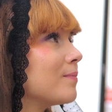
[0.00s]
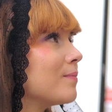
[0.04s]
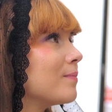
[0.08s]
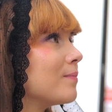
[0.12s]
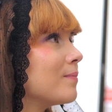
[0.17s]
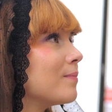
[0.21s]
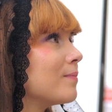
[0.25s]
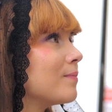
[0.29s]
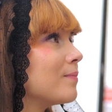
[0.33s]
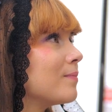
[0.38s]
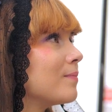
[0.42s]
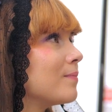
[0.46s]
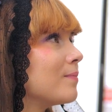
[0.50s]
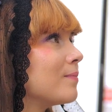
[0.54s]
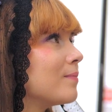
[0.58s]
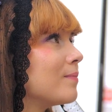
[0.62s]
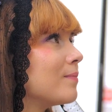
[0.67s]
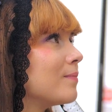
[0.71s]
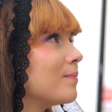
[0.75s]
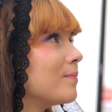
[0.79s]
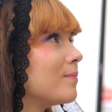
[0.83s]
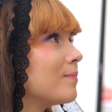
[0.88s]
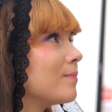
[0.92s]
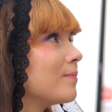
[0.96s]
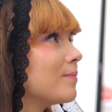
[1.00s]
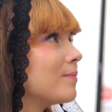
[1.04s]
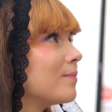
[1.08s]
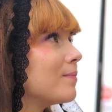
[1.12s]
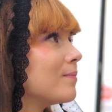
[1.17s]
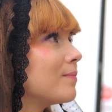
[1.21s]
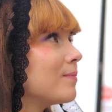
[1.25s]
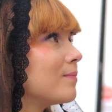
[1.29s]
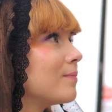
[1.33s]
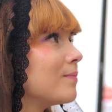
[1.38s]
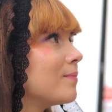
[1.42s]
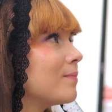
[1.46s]

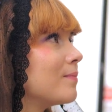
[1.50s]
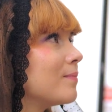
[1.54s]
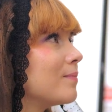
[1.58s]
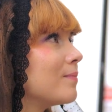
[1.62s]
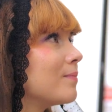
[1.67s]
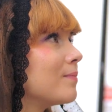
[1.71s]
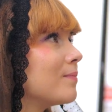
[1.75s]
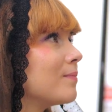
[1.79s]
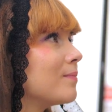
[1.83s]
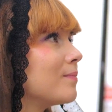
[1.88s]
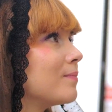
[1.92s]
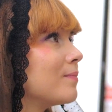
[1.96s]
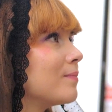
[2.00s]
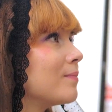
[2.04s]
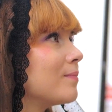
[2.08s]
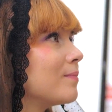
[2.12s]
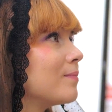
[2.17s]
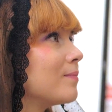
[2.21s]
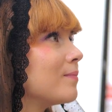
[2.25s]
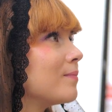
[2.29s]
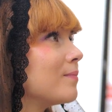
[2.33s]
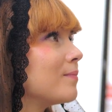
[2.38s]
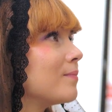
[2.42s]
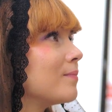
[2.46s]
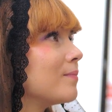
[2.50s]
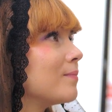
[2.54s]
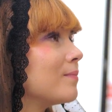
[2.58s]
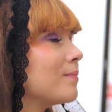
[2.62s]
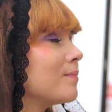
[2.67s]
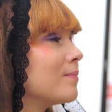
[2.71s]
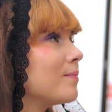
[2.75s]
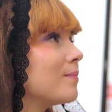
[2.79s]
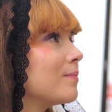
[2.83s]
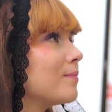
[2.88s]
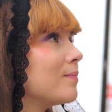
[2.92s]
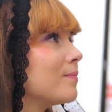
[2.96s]

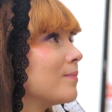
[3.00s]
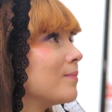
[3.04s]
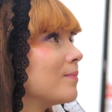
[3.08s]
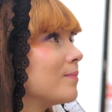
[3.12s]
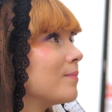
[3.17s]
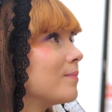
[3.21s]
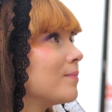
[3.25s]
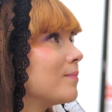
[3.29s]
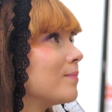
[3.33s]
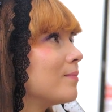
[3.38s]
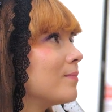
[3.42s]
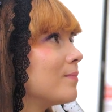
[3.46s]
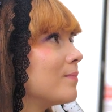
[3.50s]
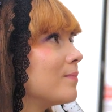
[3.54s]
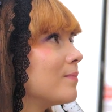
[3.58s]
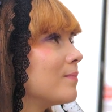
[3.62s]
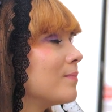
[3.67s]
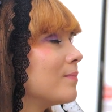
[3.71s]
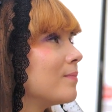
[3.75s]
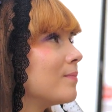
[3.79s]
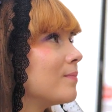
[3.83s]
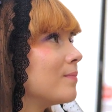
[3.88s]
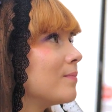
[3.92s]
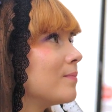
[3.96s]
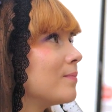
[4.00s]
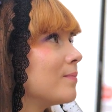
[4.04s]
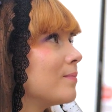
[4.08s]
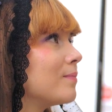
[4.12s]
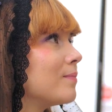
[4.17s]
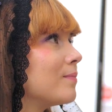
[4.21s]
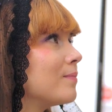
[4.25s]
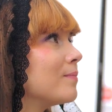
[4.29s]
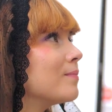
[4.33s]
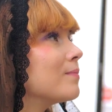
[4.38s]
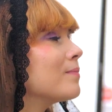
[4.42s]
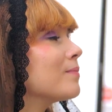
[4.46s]

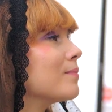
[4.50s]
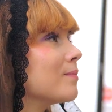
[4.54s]
No words are spoken by the person on screen.